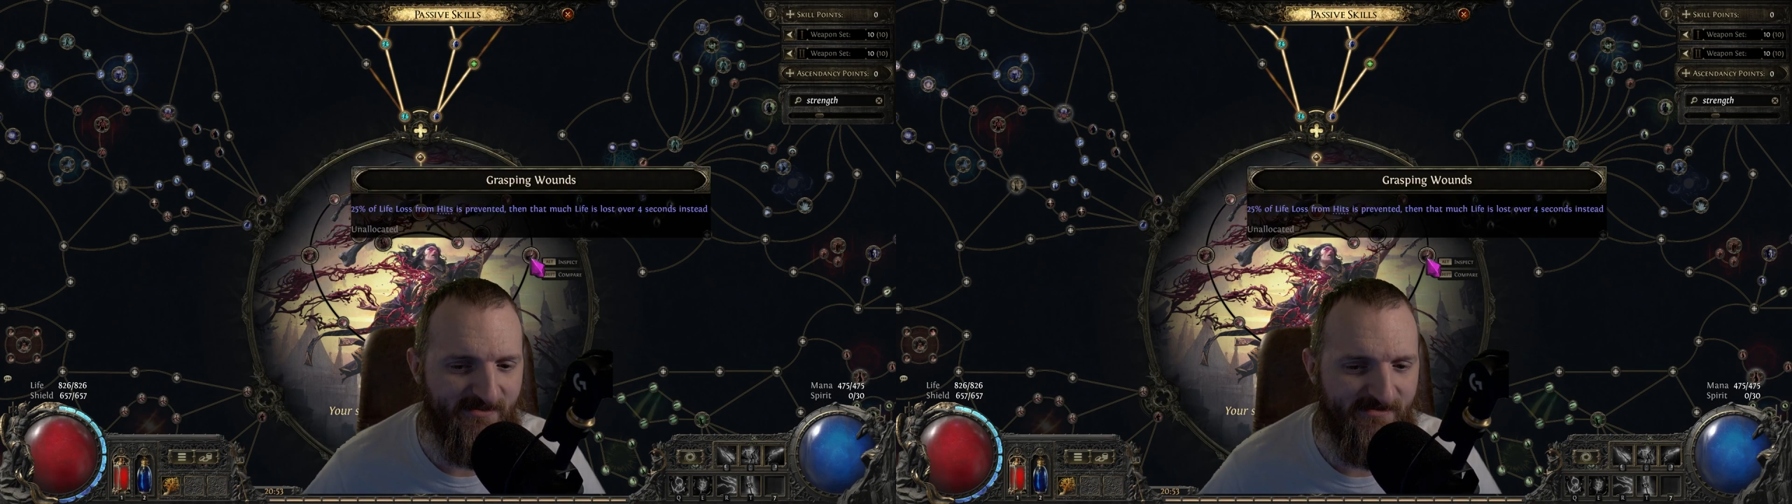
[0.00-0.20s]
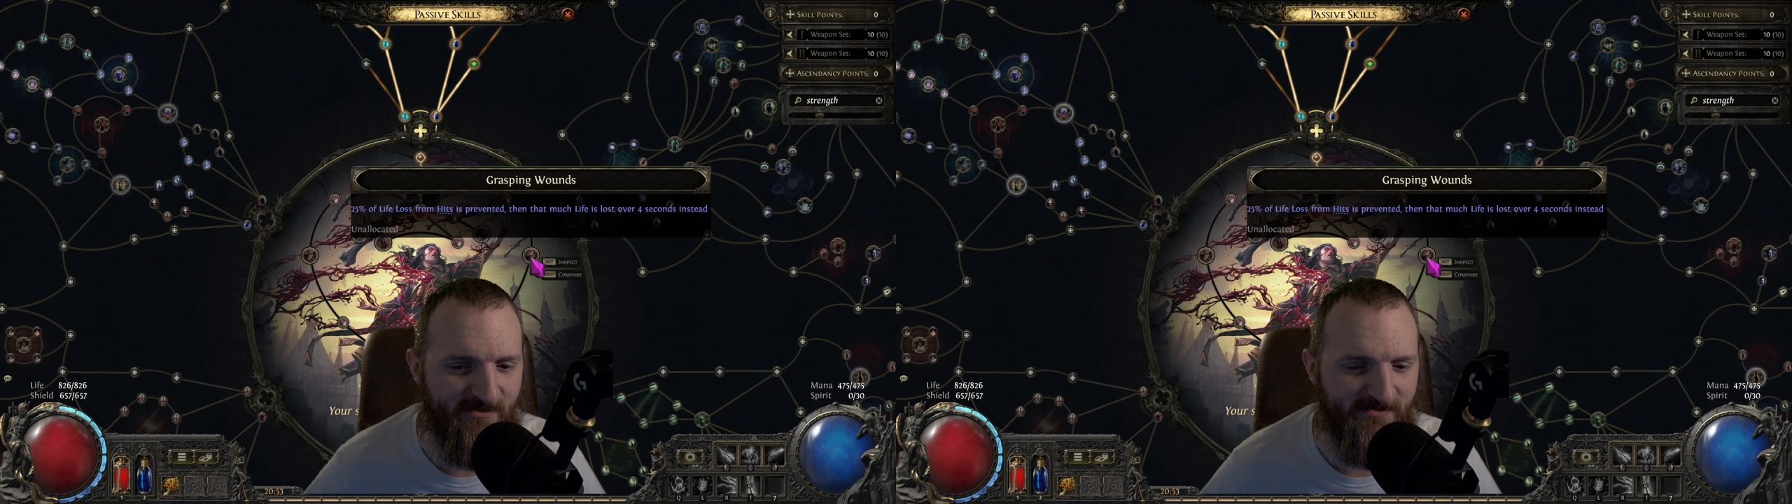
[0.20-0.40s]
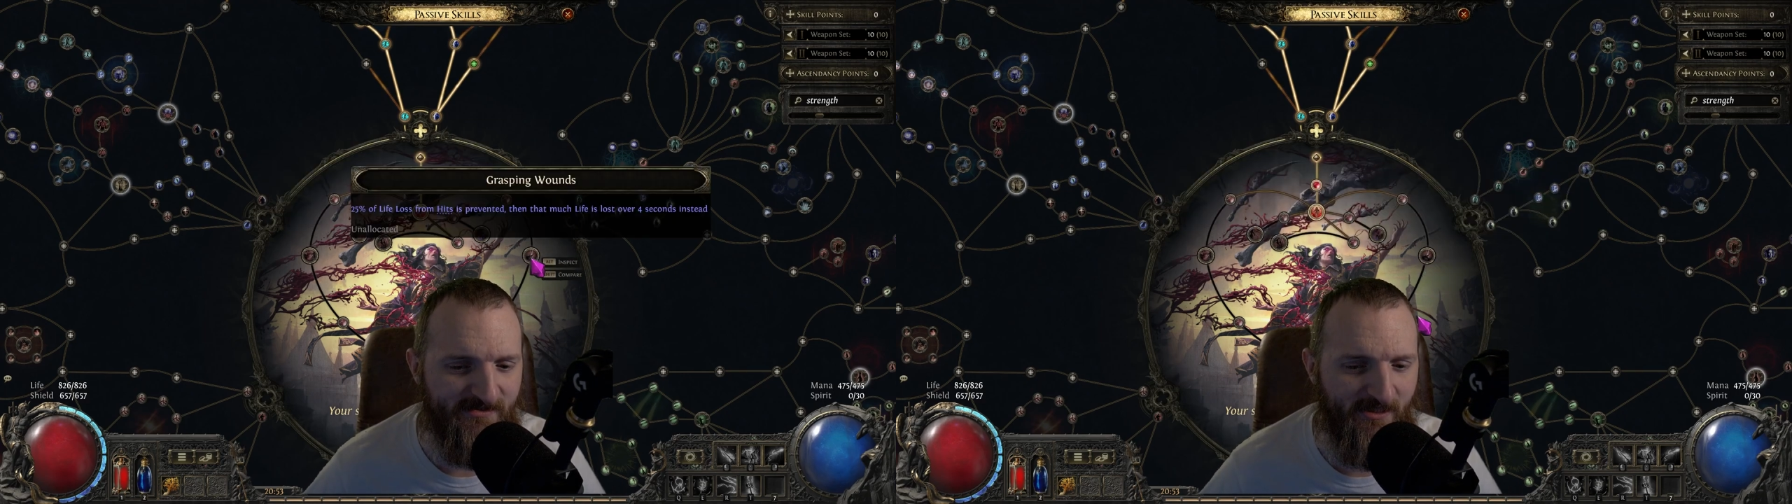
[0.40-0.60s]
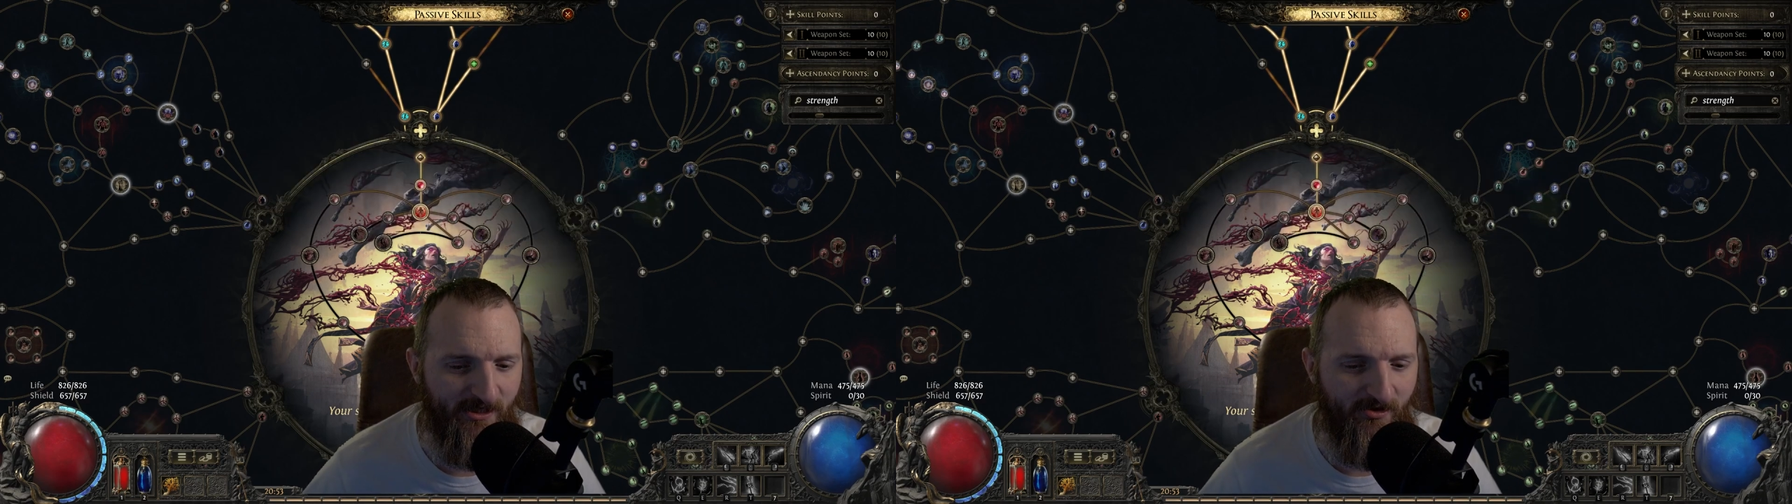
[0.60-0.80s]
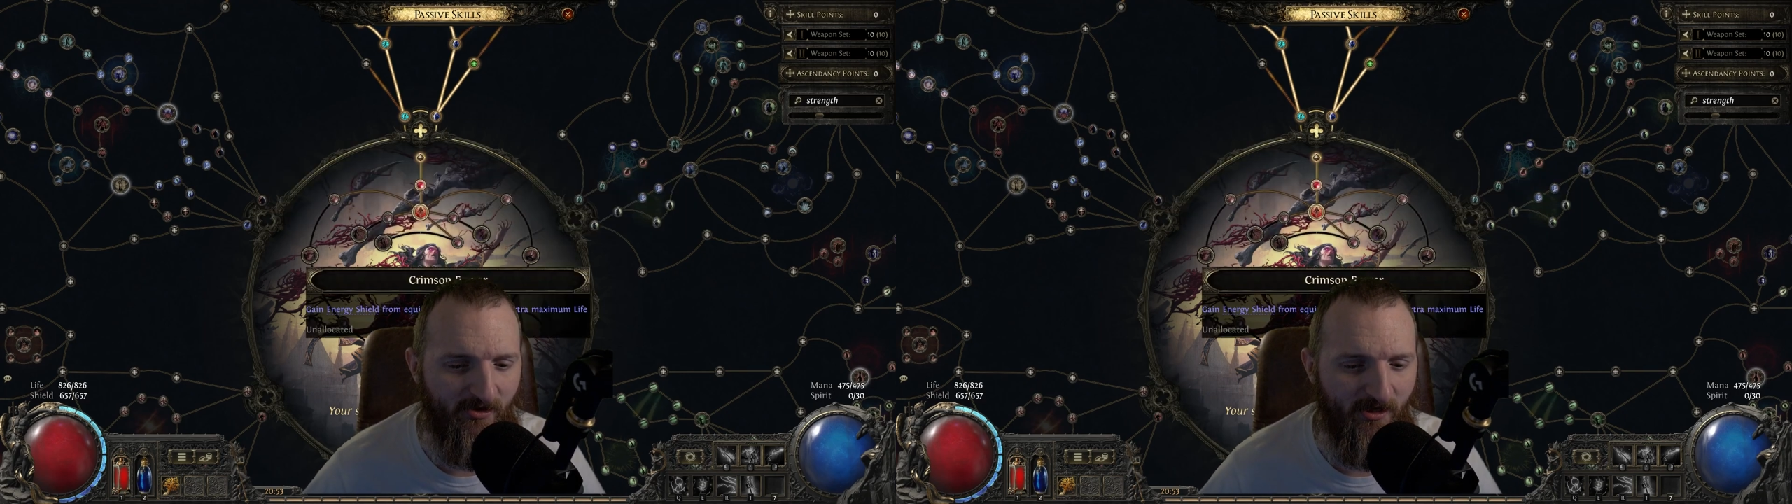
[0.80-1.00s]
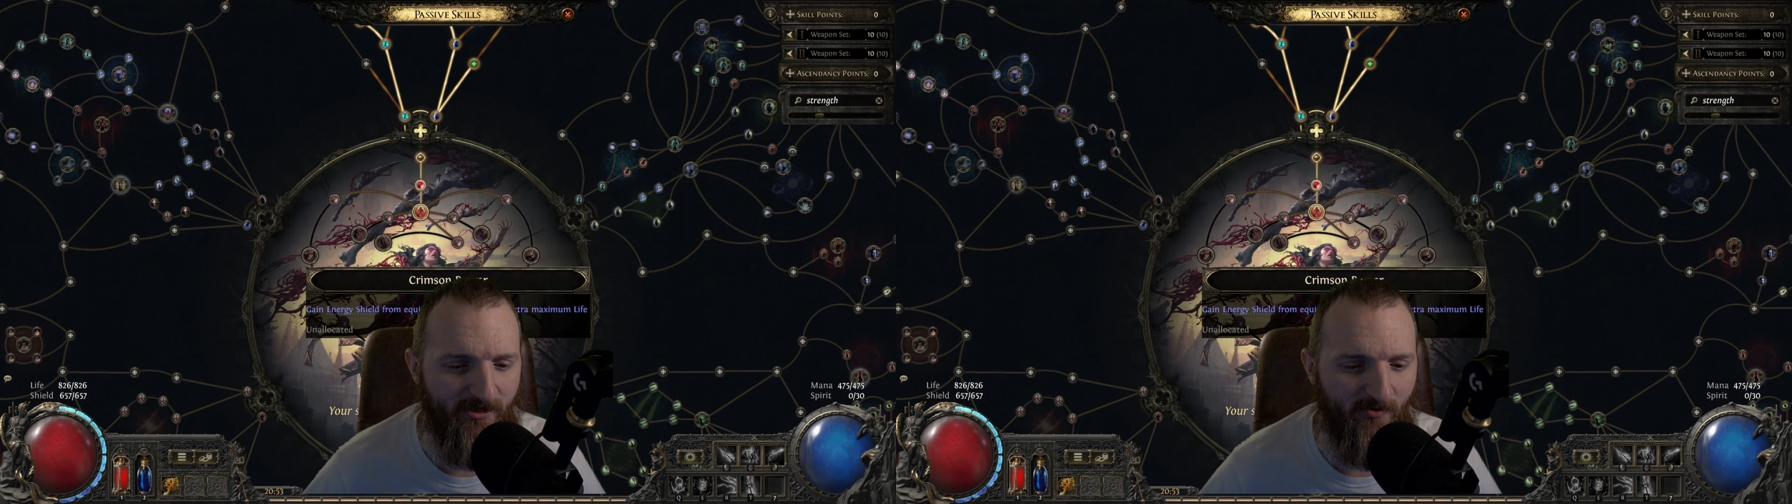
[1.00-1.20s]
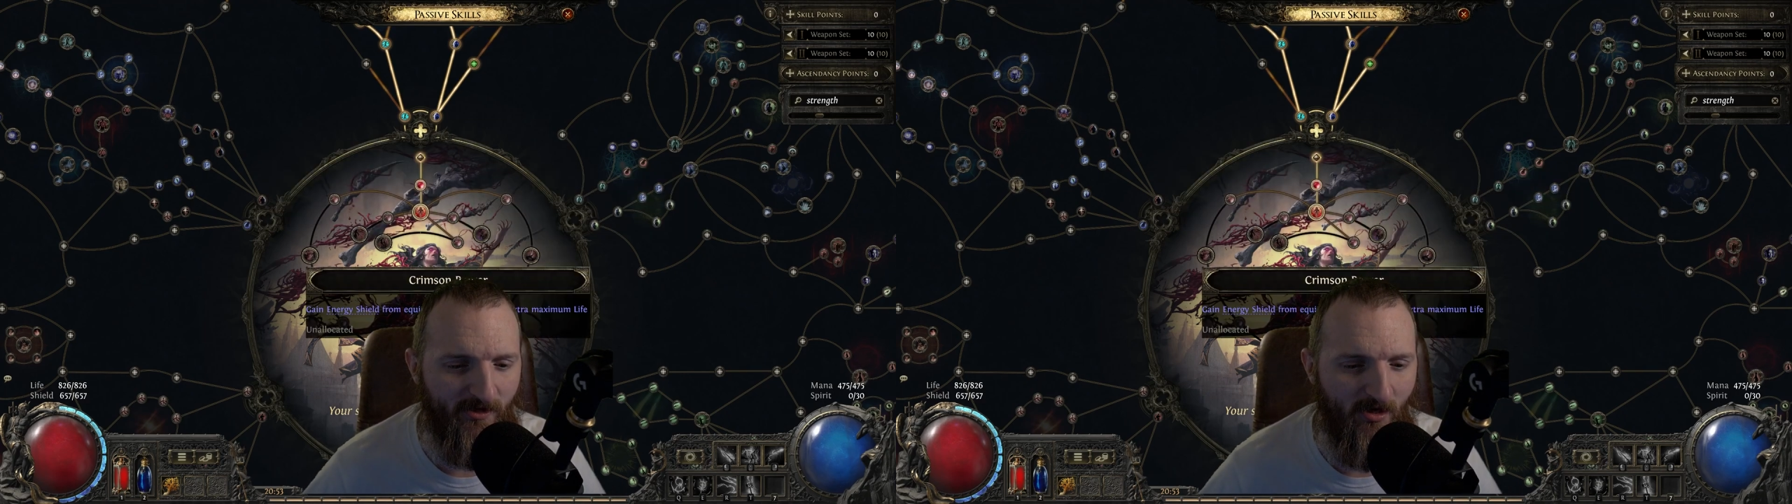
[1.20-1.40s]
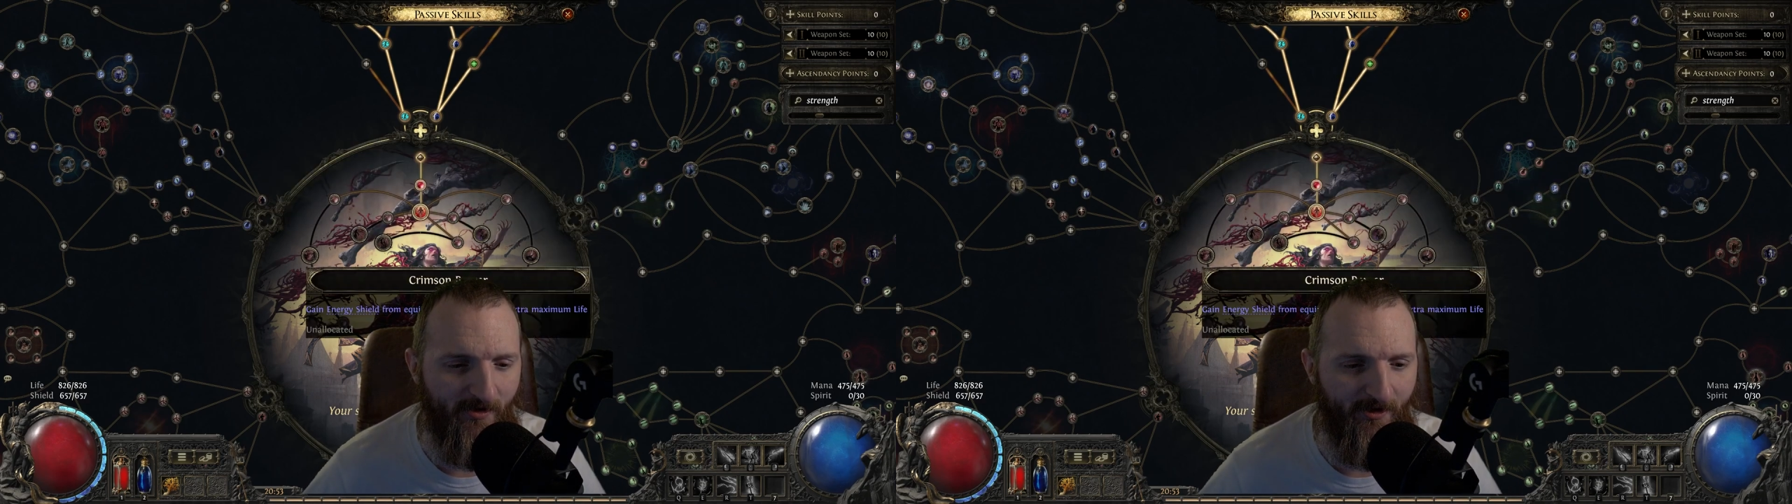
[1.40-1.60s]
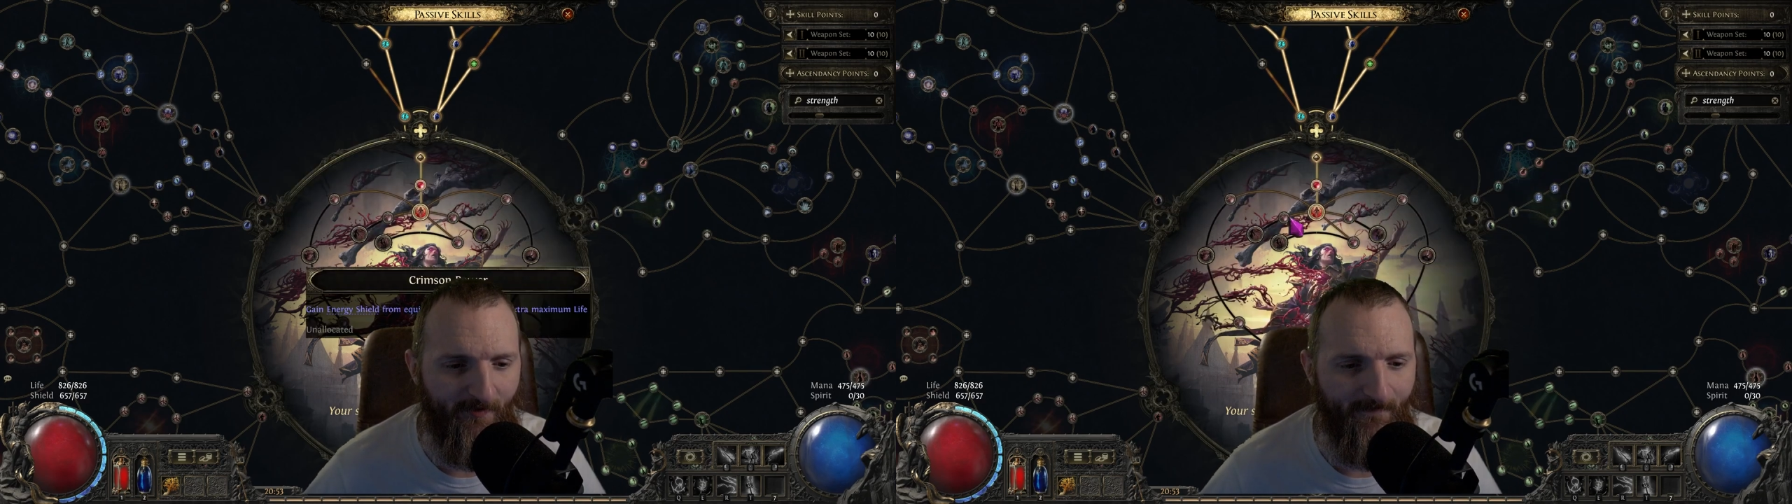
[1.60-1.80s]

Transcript: ascendancy here, and then we go here.